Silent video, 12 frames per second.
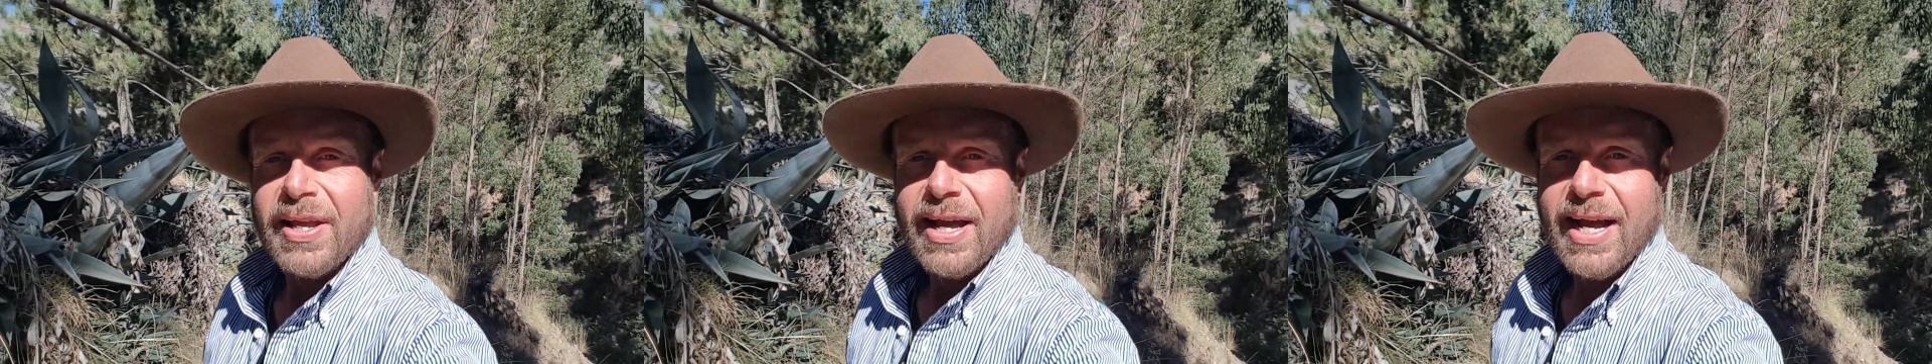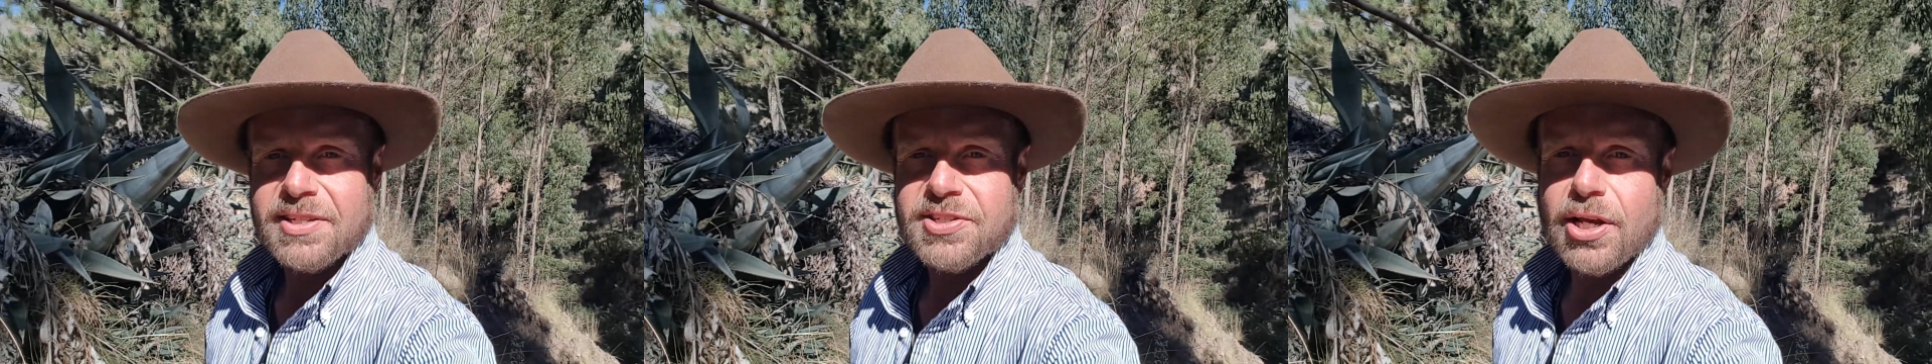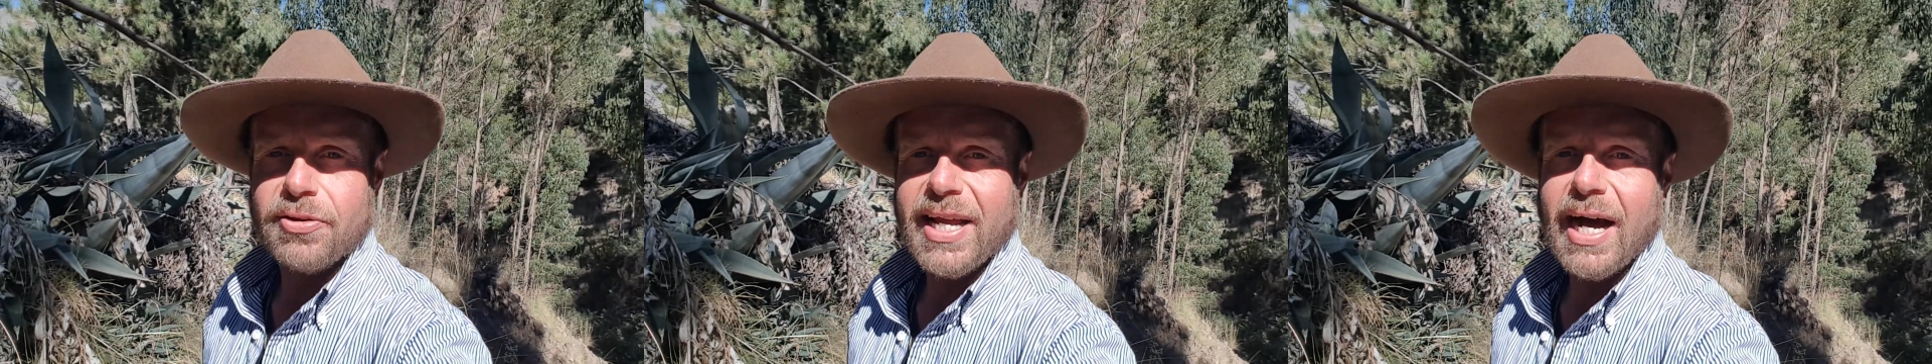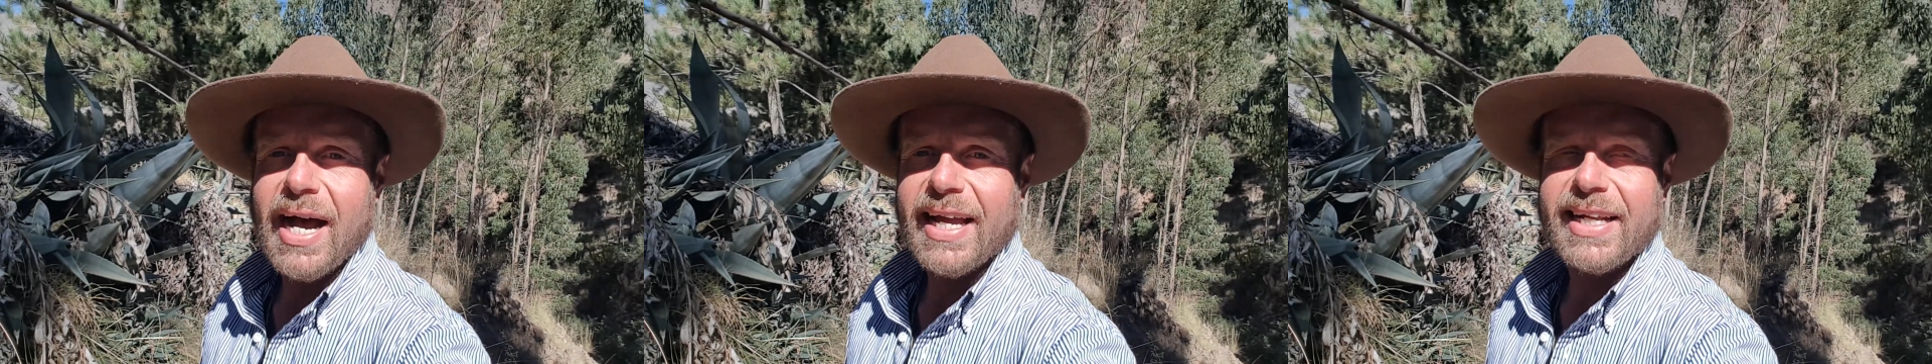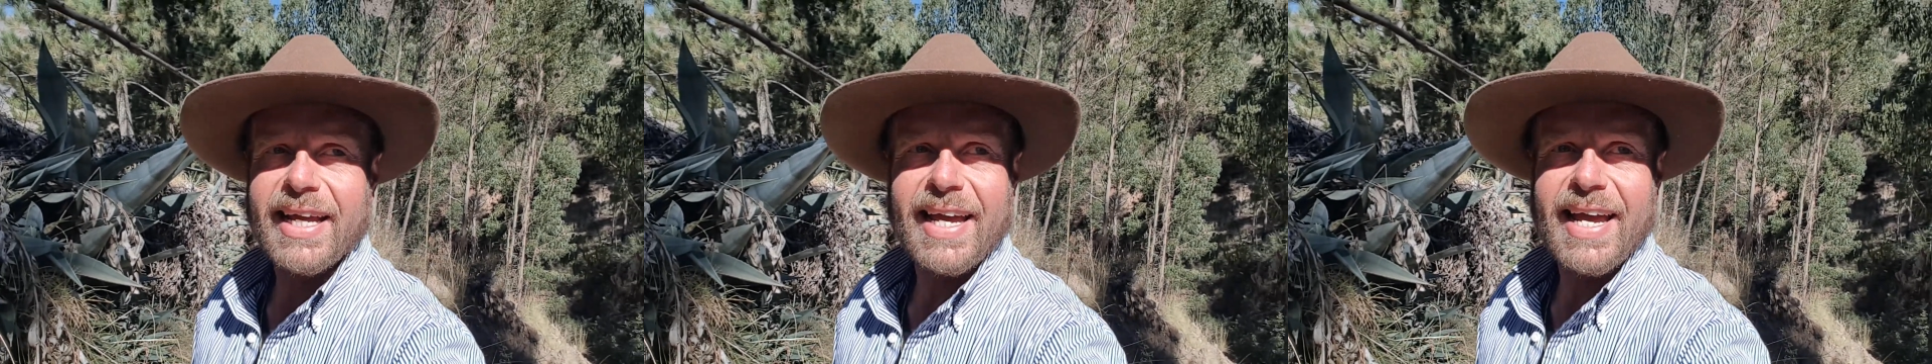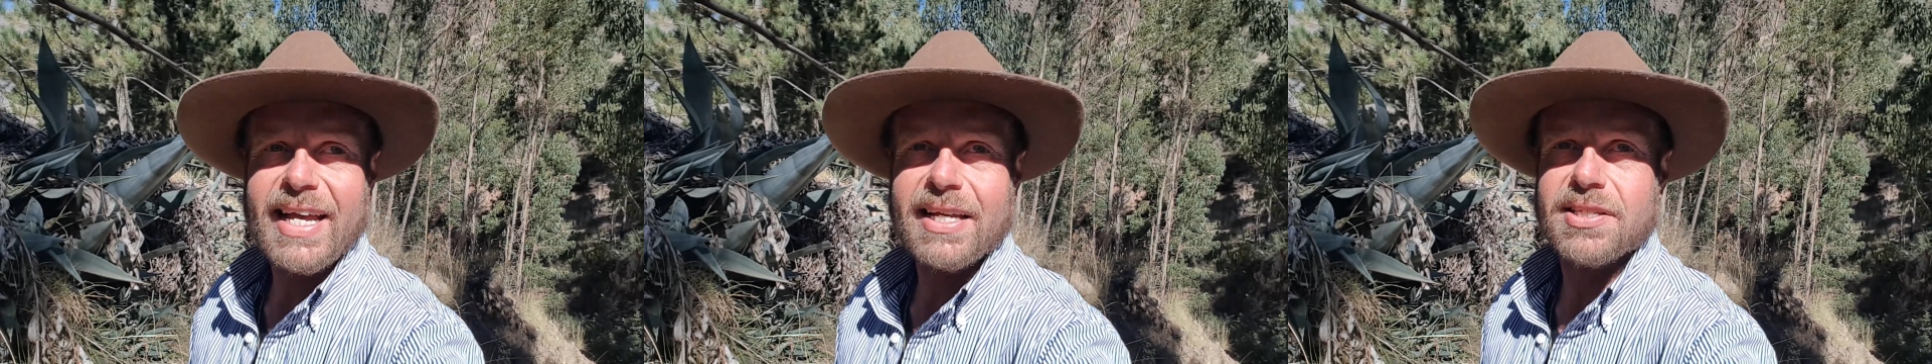And so the idea
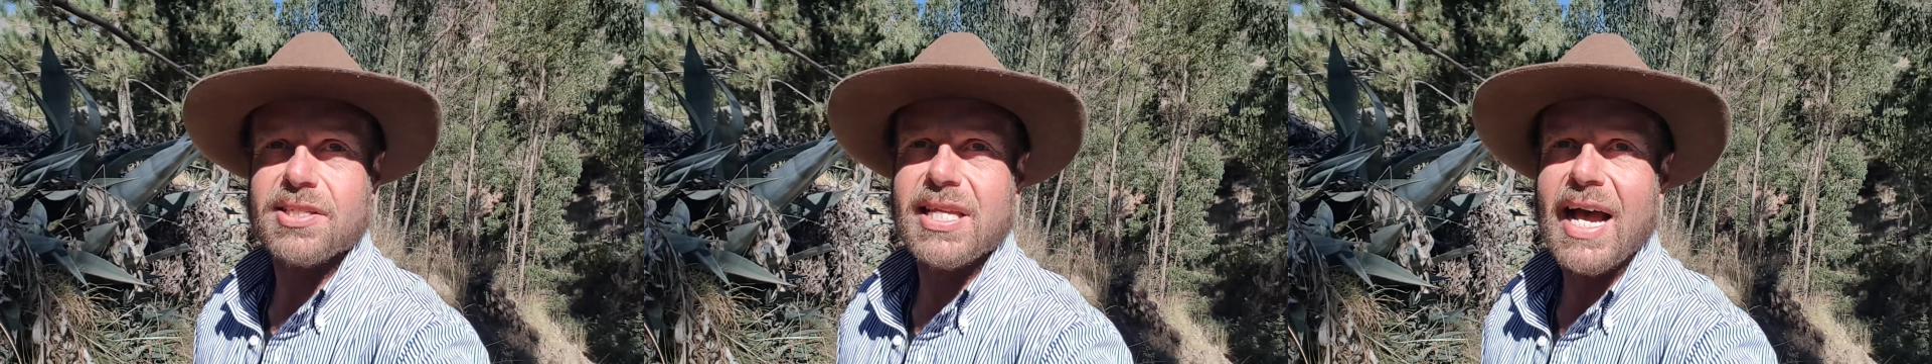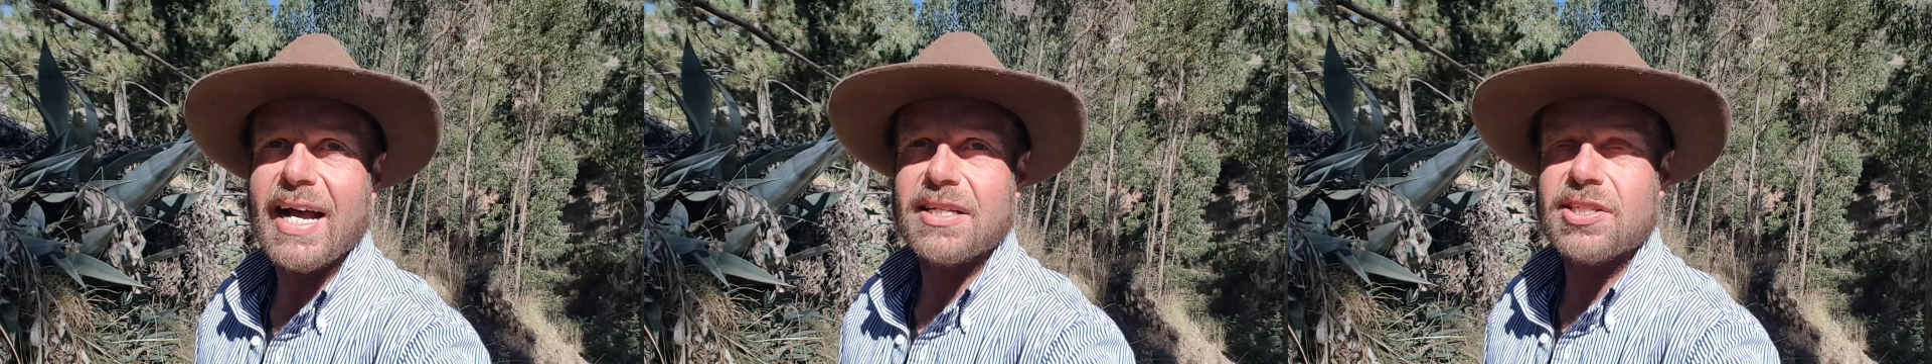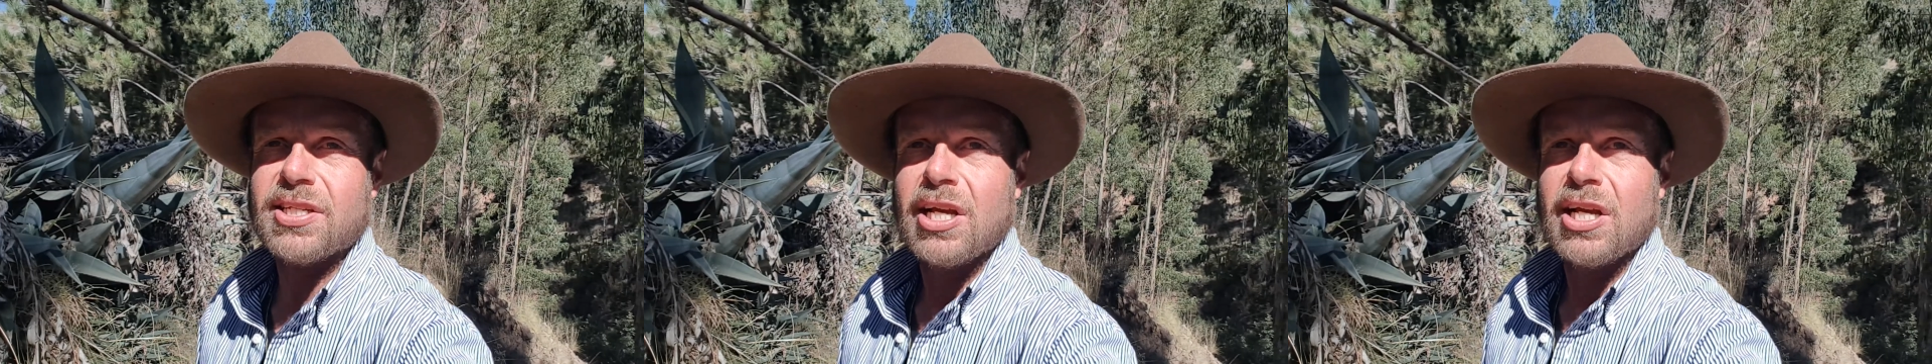is that